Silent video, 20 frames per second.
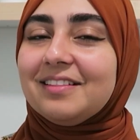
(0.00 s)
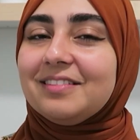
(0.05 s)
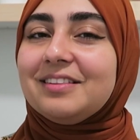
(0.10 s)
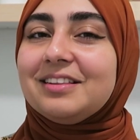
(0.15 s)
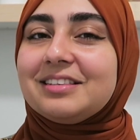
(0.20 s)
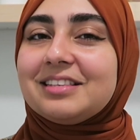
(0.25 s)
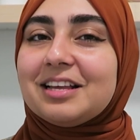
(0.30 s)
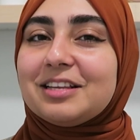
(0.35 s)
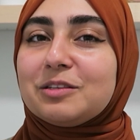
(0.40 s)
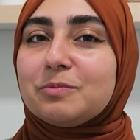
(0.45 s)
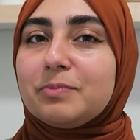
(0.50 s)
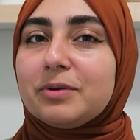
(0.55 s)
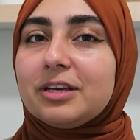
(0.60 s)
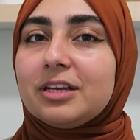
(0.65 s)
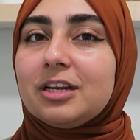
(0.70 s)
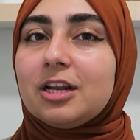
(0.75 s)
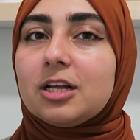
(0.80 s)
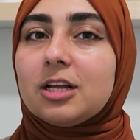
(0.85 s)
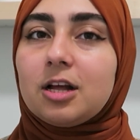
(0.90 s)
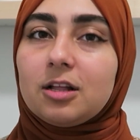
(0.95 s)
This has
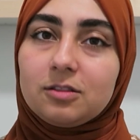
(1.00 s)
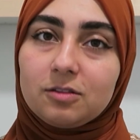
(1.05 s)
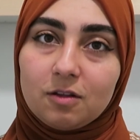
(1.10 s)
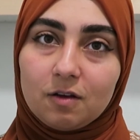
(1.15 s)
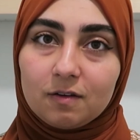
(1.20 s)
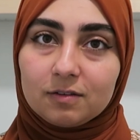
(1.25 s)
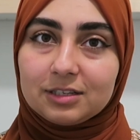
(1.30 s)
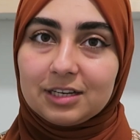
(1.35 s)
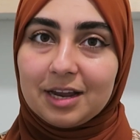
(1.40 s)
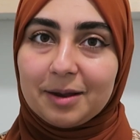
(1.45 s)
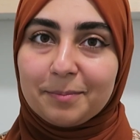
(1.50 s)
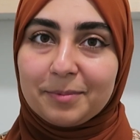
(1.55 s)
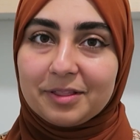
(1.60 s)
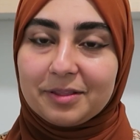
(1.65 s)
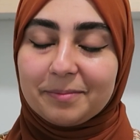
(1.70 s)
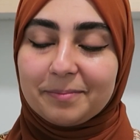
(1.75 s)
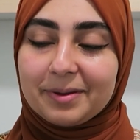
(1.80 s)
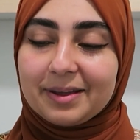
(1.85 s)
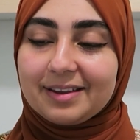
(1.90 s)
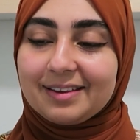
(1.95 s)
been a long time in
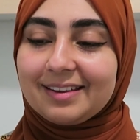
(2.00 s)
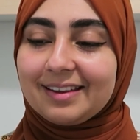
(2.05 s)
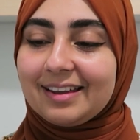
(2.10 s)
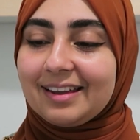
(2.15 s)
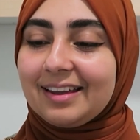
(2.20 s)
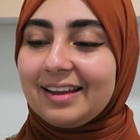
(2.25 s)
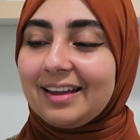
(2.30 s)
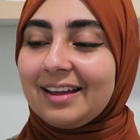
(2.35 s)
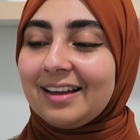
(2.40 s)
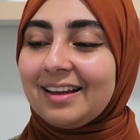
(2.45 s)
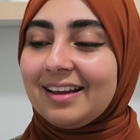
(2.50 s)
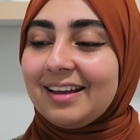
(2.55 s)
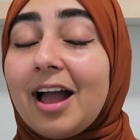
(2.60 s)
the making.